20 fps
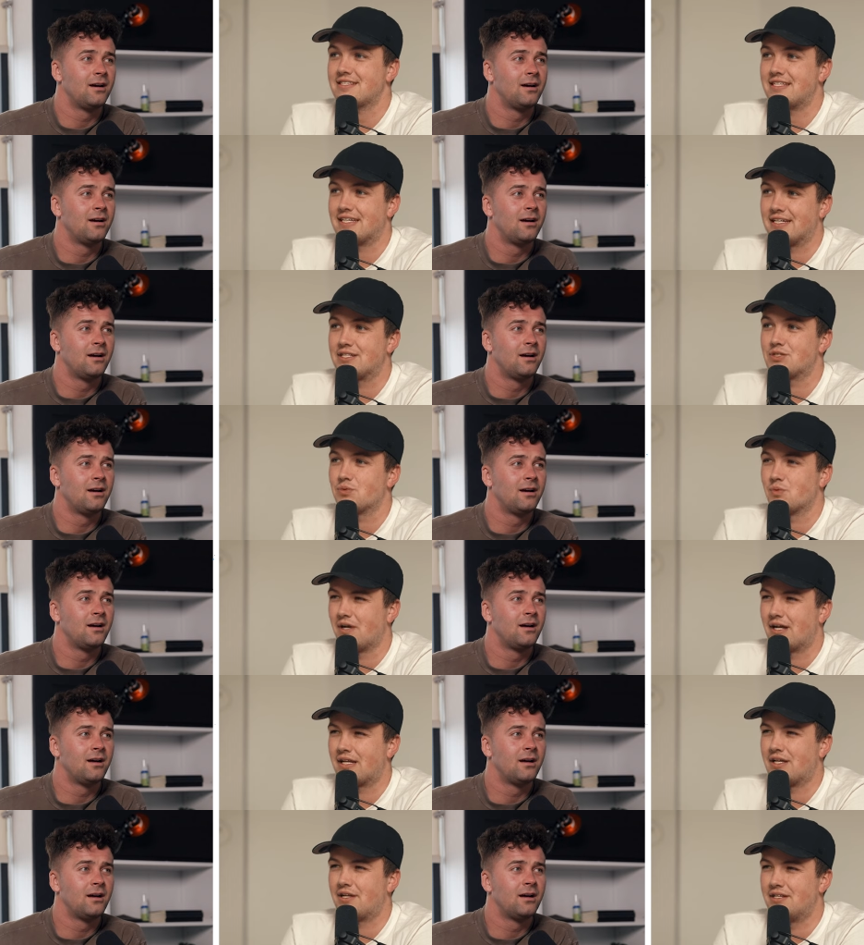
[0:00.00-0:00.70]
Speaker 1: think
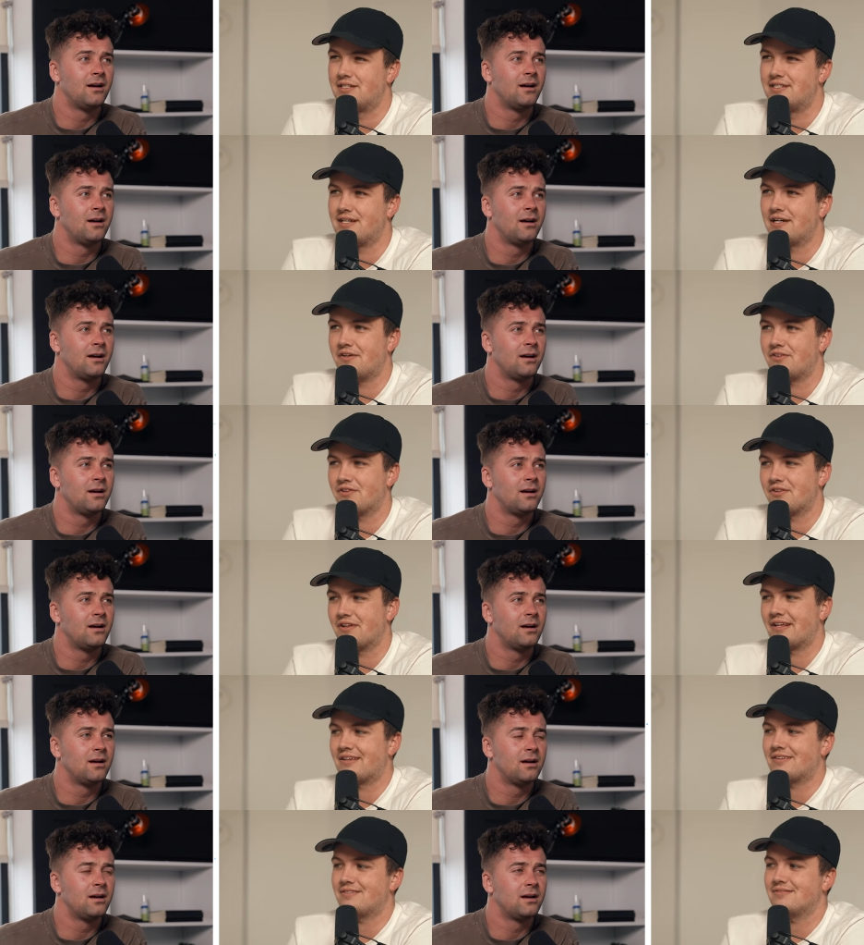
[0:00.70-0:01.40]
it's like you tell
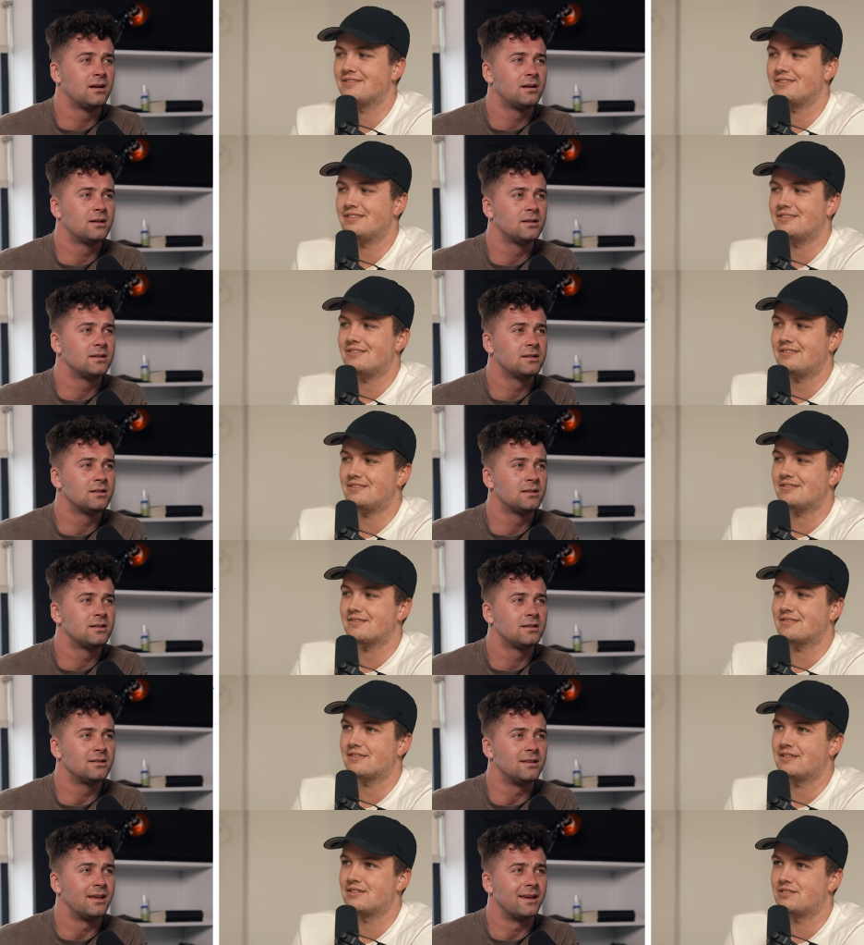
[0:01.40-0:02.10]
they're like because
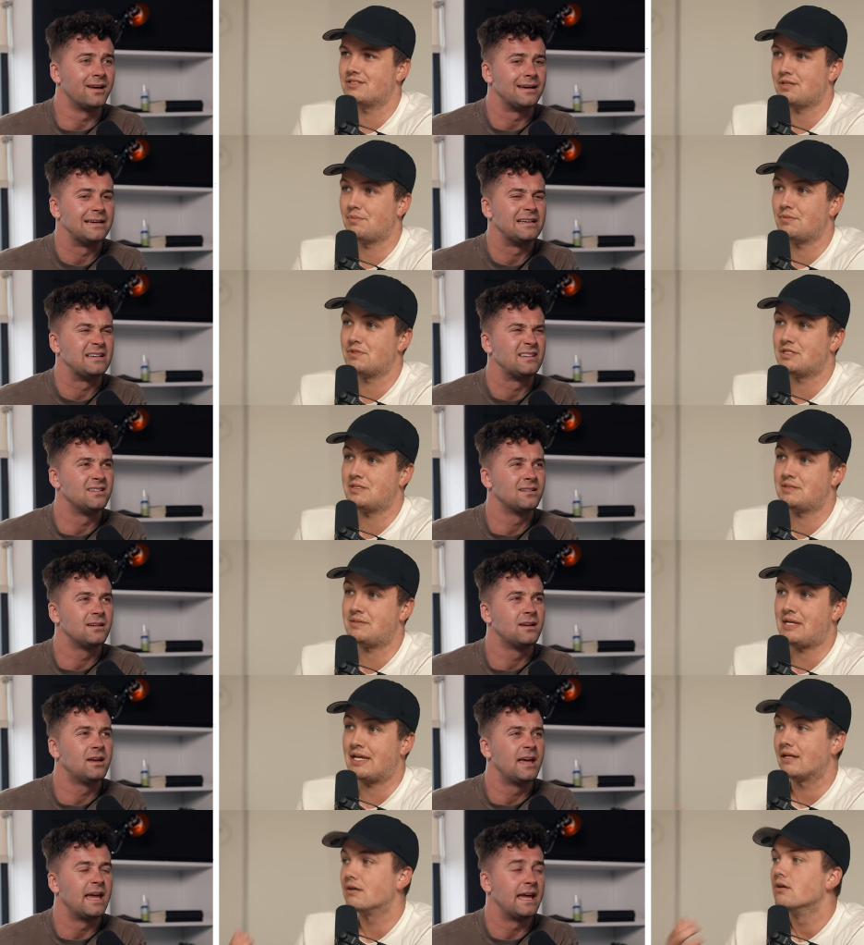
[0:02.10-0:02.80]
uh-huh. Yeah.
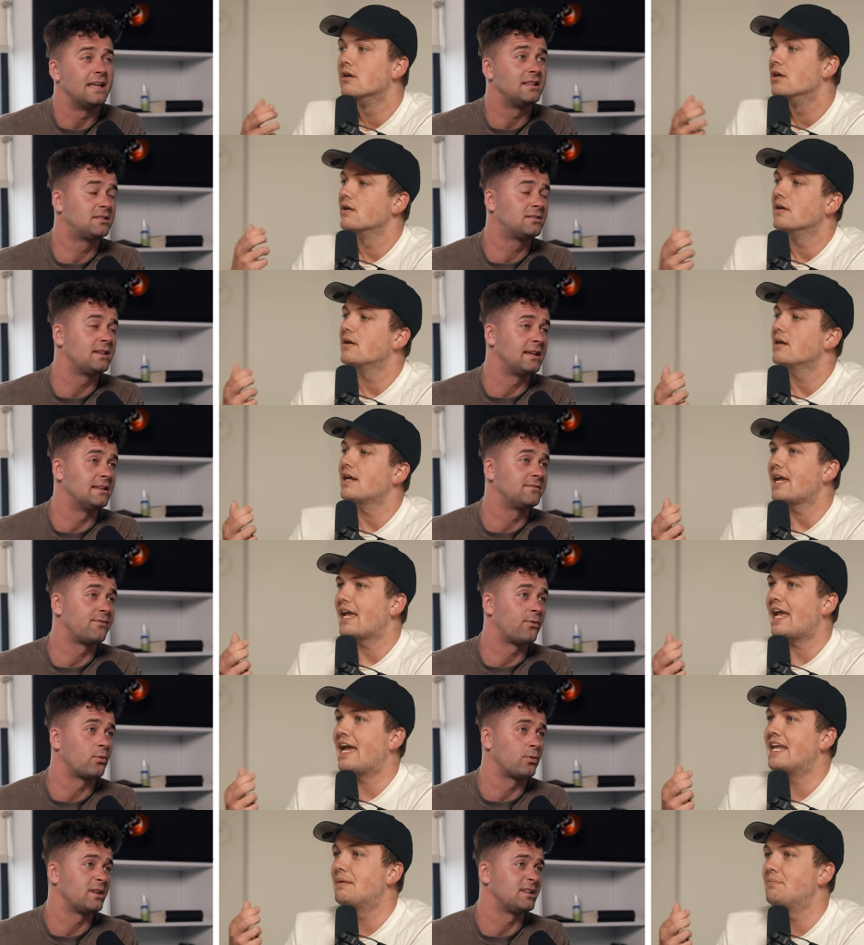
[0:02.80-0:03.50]
someone's saying It's
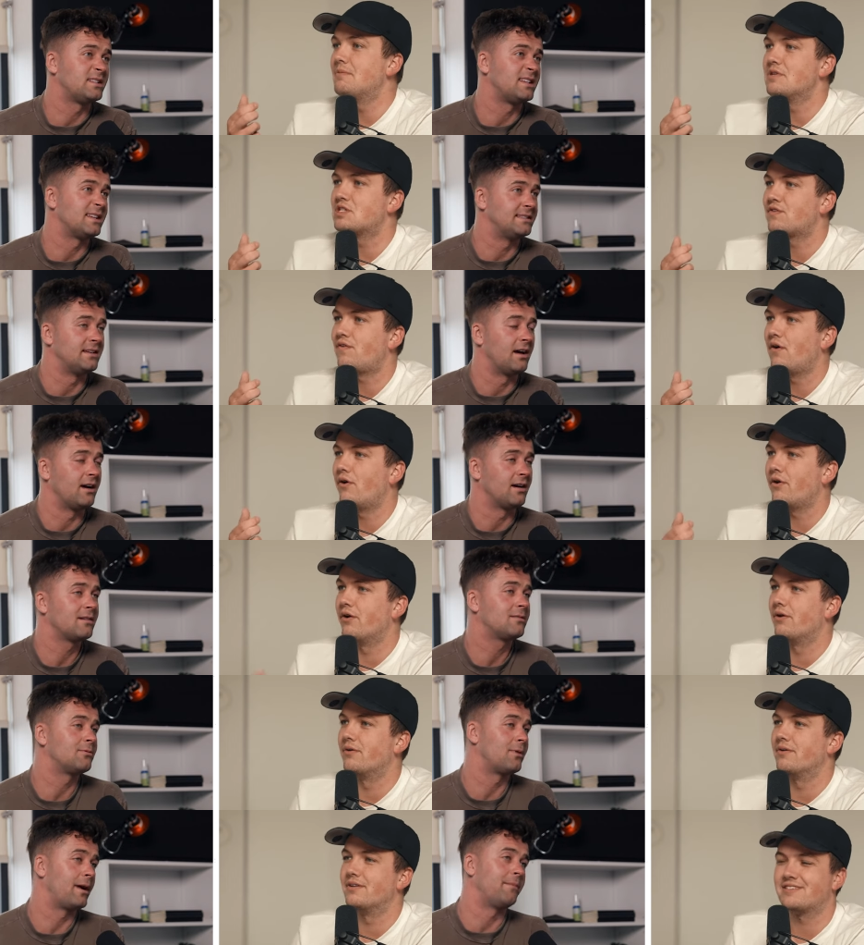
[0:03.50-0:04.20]
it's for hand him this
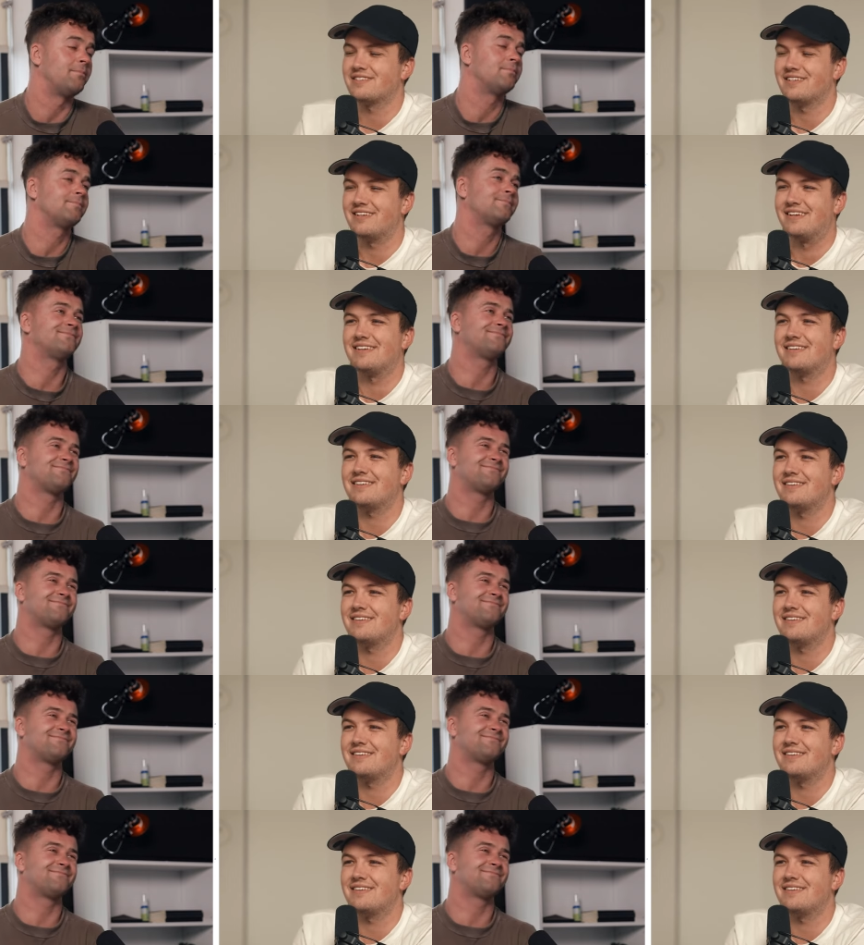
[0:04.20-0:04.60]
TikTok, photo. Right. It's like